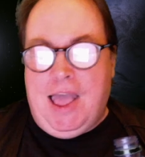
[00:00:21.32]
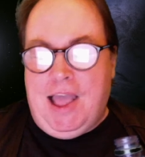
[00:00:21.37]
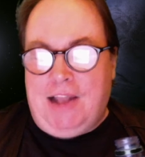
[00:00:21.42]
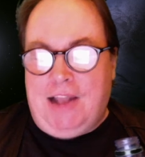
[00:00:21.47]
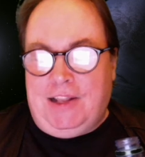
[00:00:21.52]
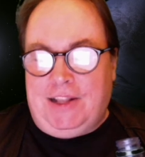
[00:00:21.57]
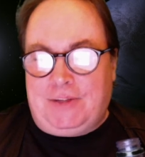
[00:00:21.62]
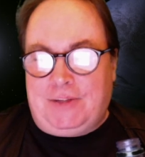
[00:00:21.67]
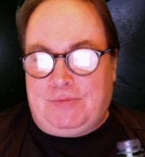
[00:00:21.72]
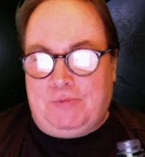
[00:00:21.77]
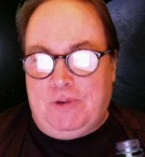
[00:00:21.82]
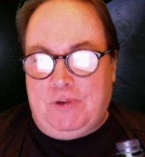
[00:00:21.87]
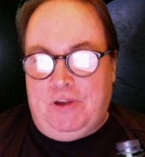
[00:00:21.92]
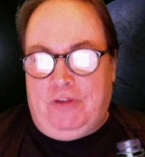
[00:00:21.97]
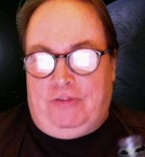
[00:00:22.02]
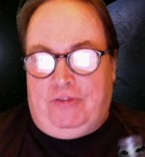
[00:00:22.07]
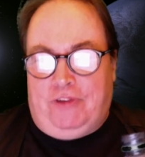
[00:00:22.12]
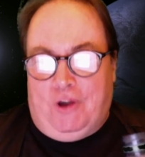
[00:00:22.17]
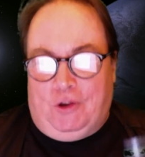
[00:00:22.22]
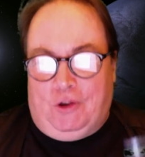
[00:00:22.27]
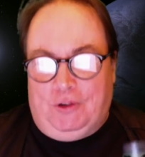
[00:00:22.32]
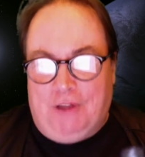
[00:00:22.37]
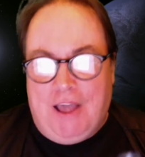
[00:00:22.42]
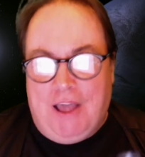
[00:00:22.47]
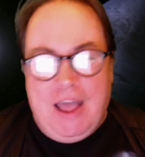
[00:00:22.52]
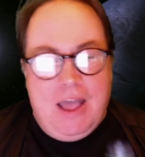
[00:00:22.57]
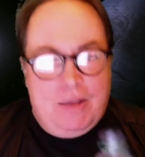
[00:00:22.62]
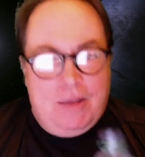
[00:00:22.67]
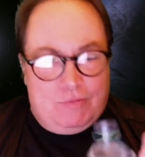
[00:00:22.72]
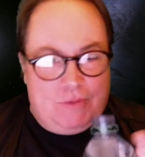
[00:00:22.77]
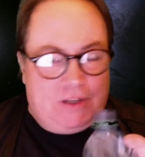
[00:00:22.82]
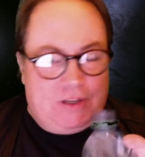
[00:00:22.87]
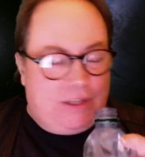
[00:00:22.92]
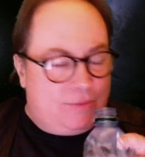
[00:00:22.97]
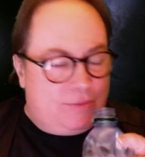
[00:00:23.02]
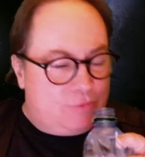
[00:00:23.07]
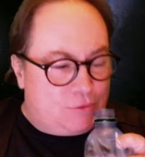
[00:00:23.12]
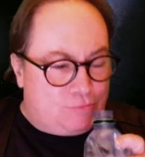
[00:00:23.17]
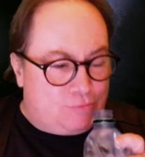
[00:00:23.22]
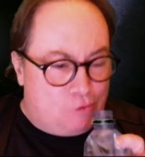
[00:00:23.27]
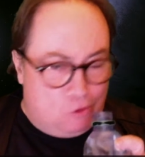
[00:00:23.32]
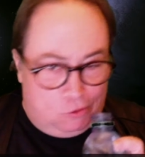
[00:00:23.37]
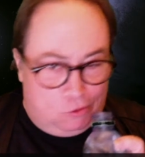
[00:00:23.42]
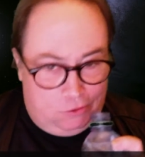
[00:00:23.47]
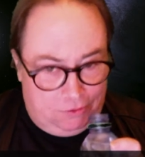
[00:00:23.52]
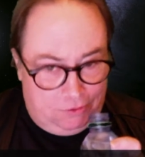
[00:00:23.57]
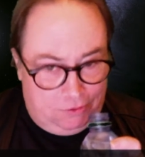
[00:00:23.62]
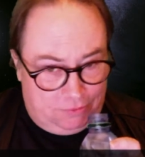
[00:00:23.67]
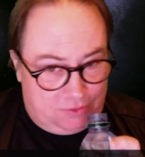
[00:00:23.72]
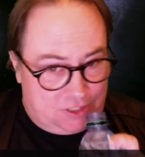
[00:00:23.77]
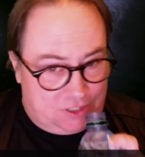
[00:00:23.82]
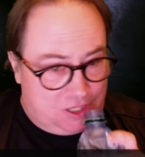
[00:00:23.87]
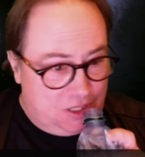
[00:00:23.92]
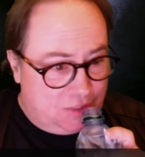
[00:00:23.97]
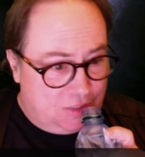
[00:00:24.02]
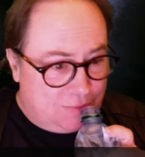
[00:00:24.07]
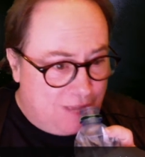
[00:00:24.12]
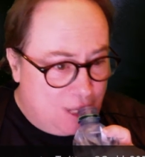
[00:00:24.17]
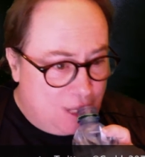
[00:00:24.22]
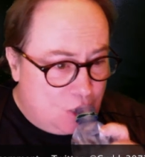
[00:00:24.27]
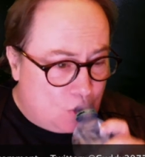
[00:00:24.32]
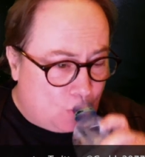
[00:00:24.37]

Let's move on. My name's Paul, excuse me.